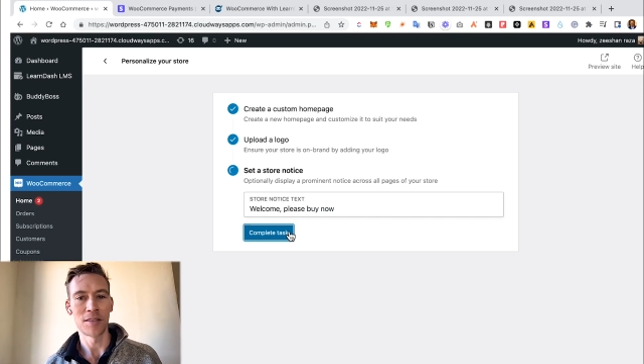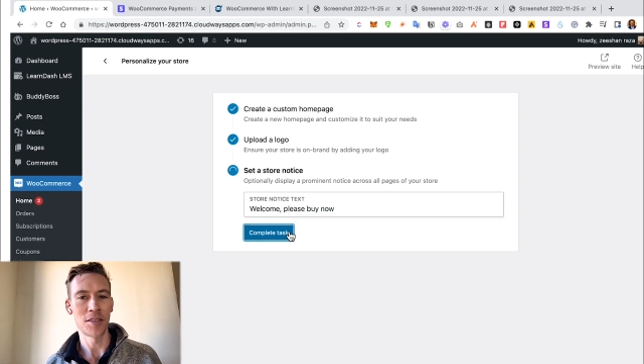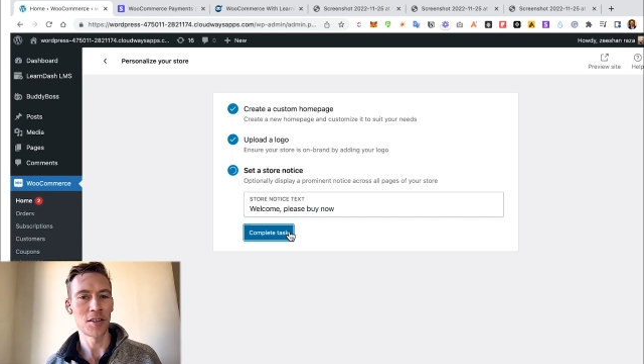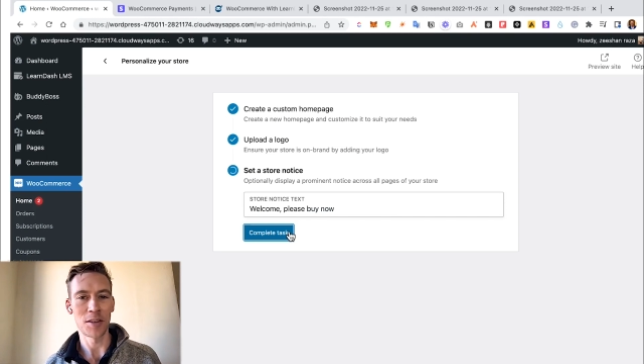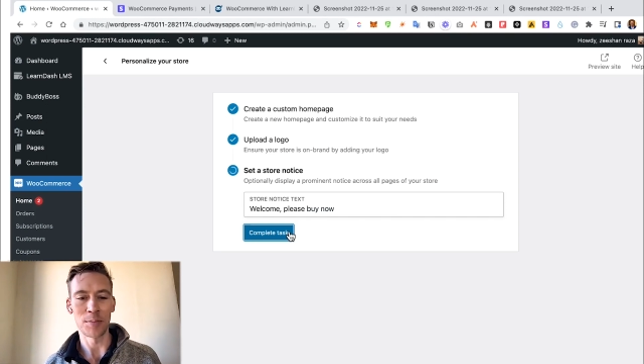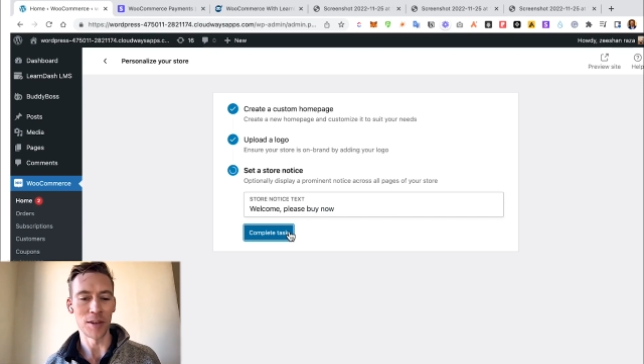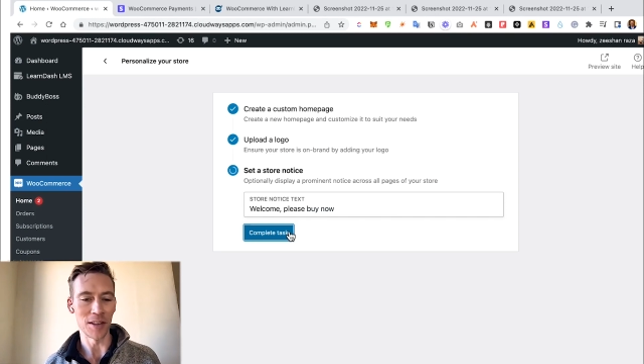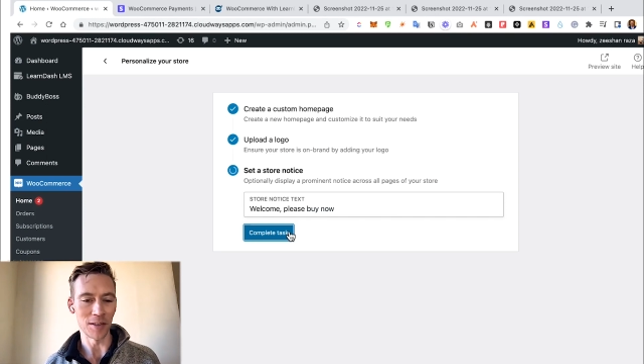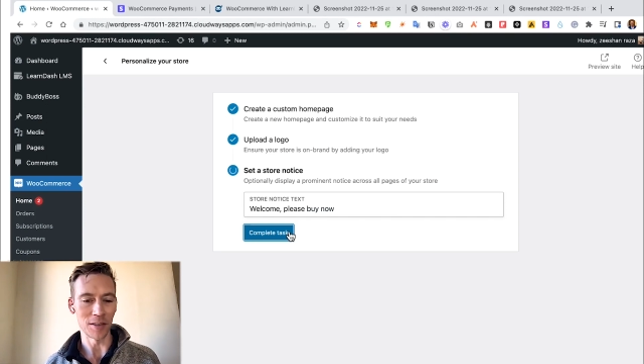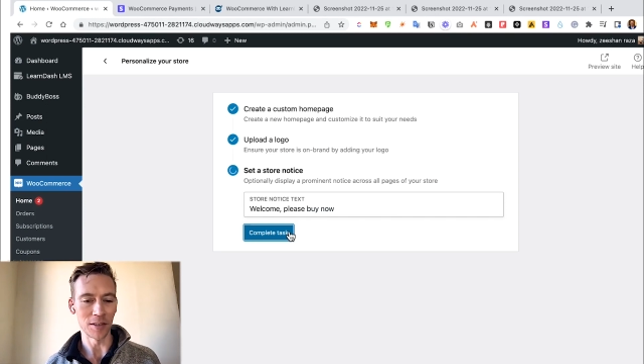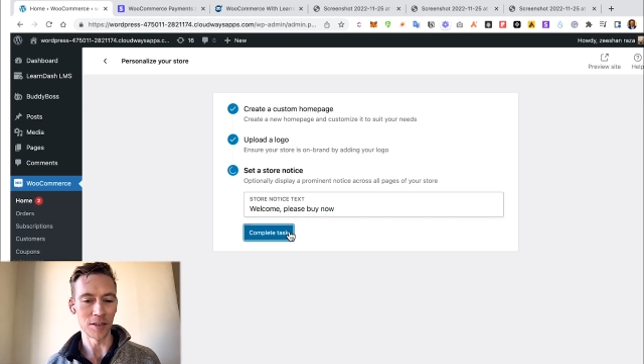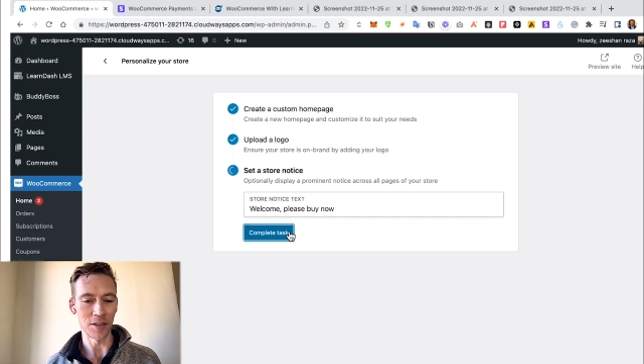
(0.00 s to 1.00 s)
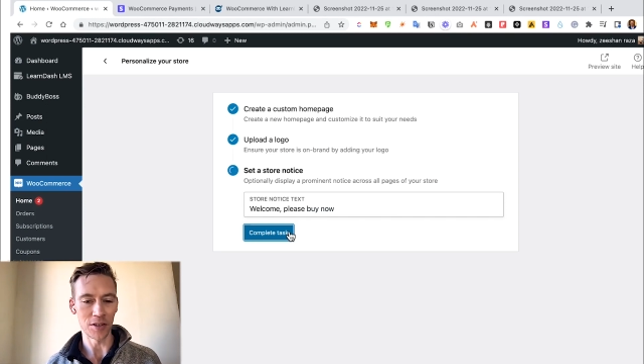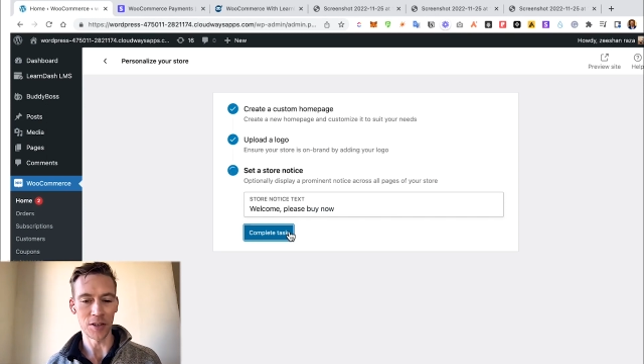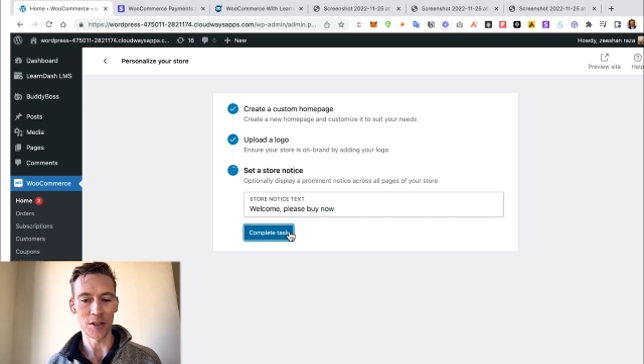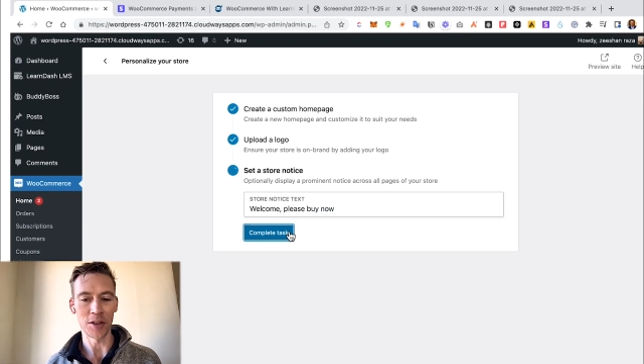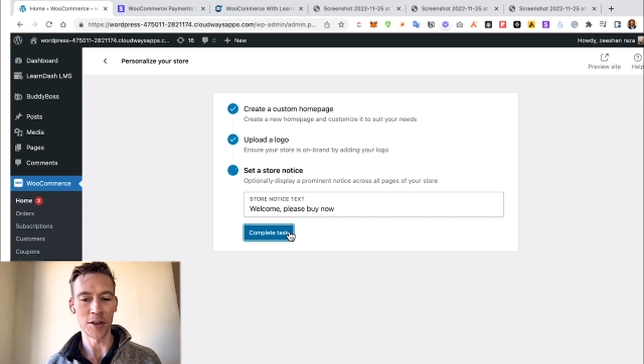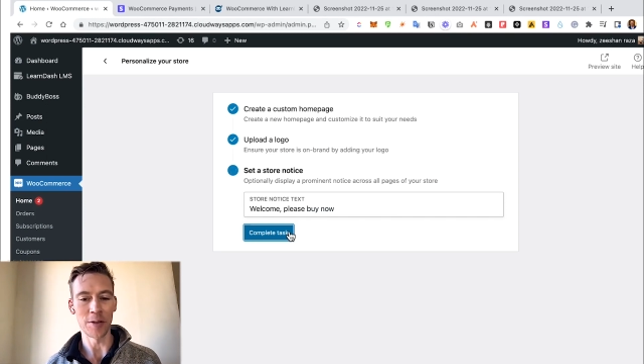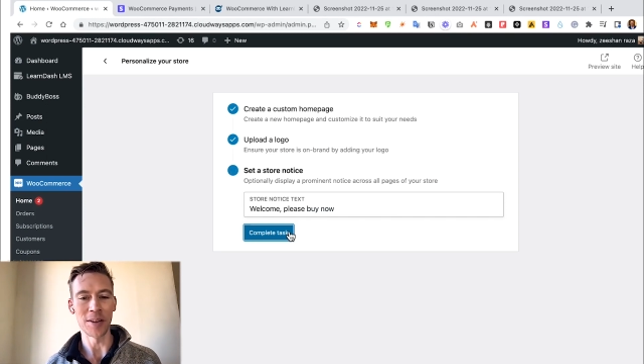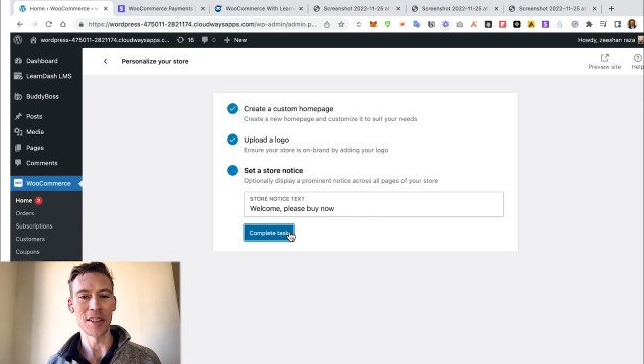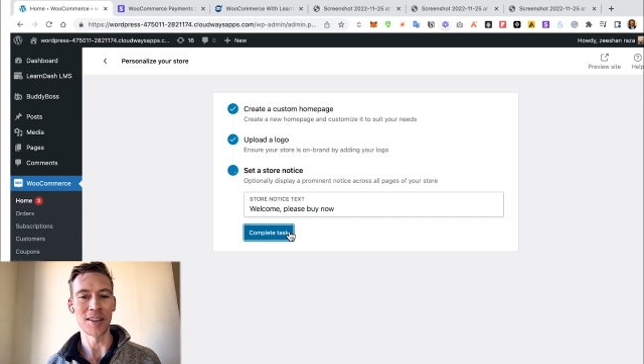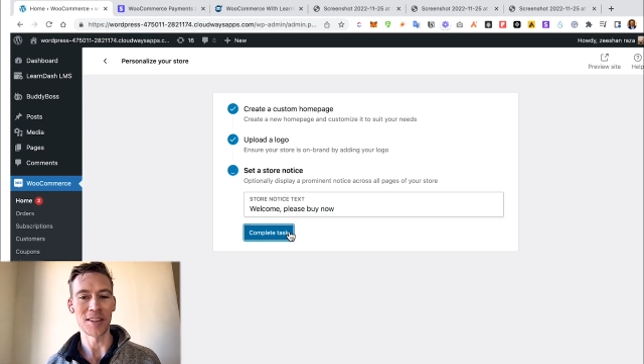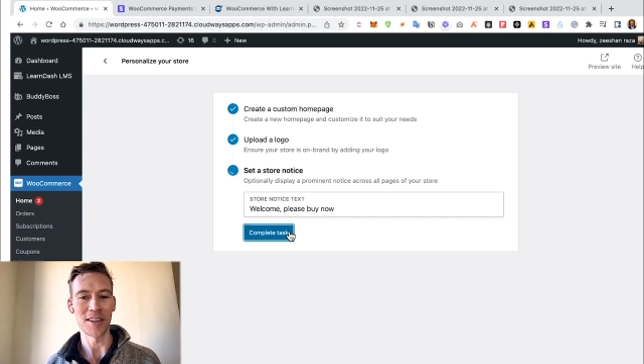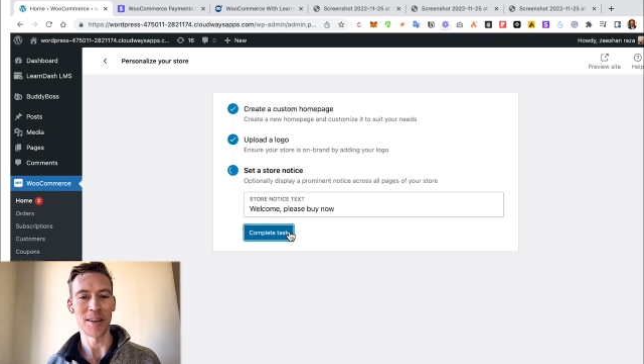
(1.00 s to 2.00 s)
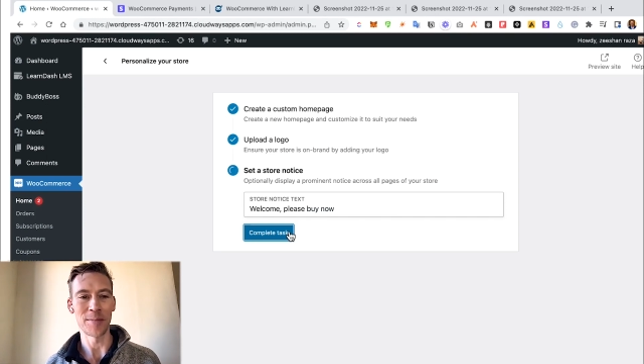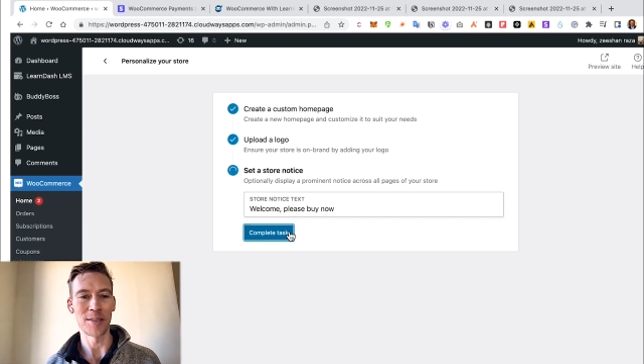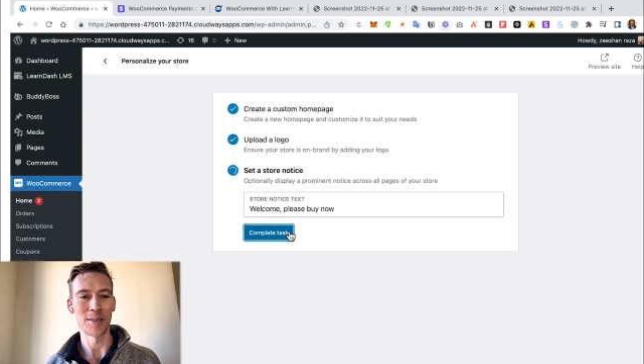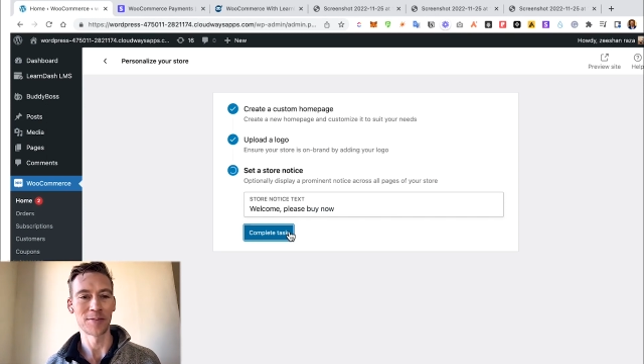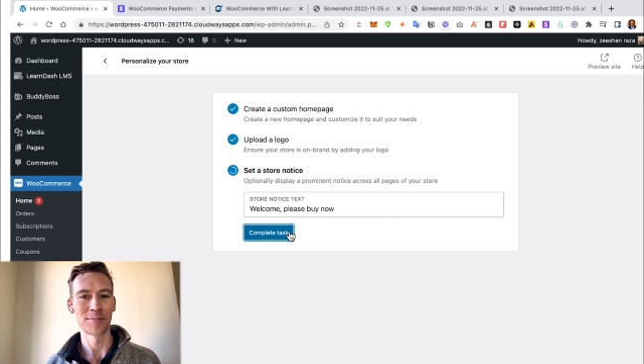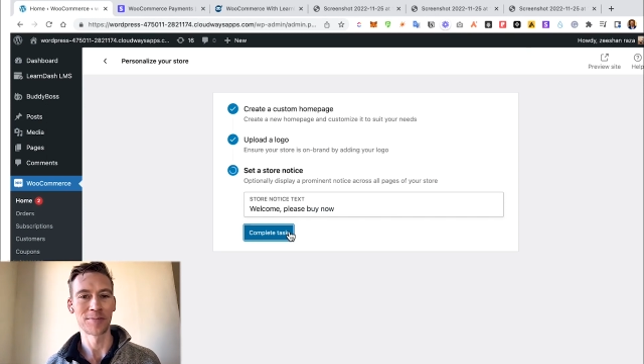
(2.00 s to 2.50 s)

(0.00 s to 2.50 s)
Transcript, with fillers: So just a placeholder, just to show you as an example.